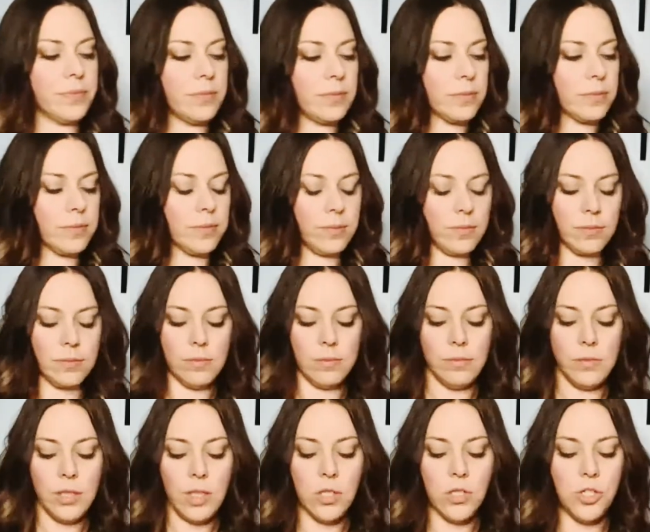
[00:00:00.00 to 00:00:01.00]
right.
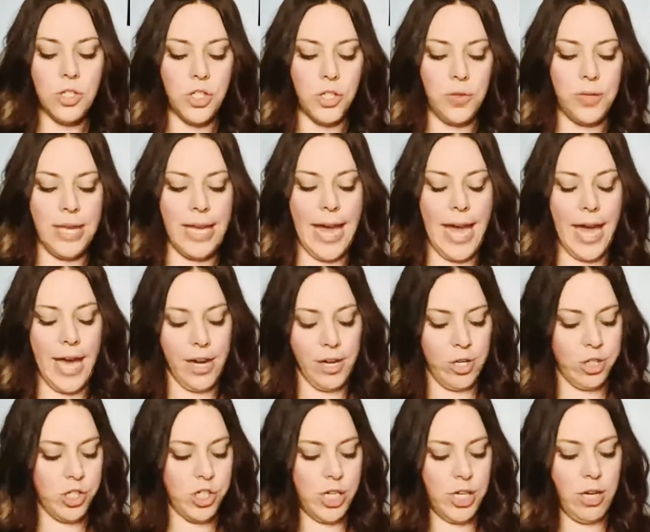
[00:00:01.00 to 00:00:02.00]
Do the
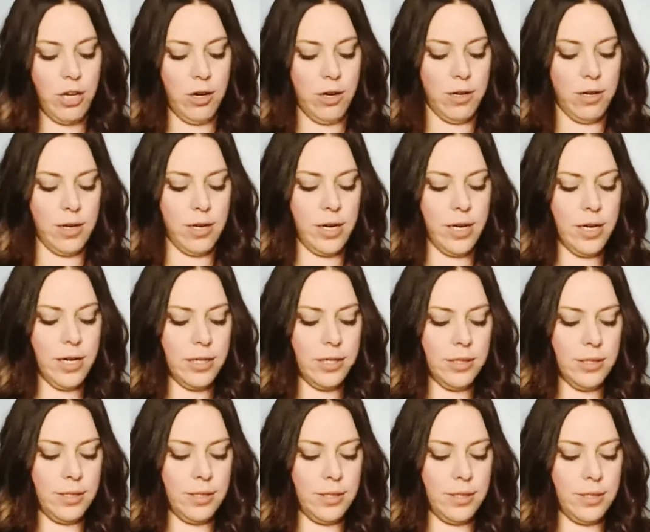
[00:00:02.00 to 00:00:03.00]
energy cards.